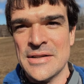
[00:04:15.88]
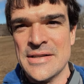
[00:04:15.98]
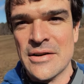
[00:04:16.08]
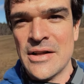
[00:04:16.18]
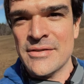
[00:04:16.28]
I
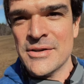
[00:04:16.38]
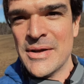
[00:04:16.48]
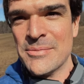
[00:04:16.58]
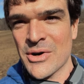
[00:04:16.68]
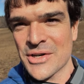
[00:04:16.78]
doubt I'll have any
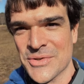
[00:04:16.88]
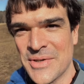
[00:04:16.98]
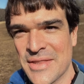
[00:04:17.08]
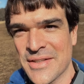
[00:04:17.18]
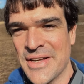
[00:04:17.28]
red marks or
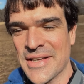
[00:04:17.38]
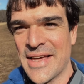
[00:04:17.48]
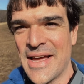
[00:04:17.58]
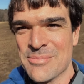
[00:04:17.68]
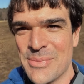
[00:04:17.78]
anything like that,